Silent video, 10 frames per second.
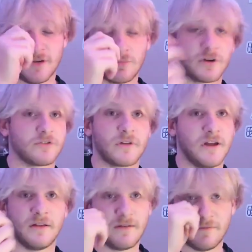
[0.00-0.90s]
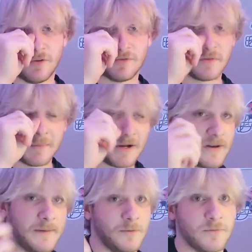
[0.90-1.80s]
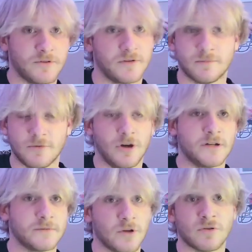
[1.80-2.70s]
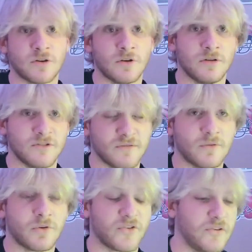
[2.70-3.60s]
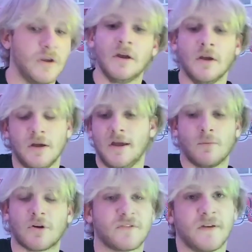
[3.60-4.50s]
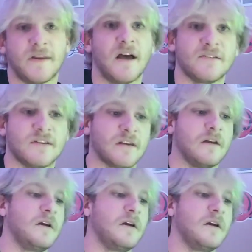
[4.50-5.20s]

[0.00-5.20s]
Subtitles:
It works great. I've used the bottle cap opener on Coca-Colas, of course. It works fantastic.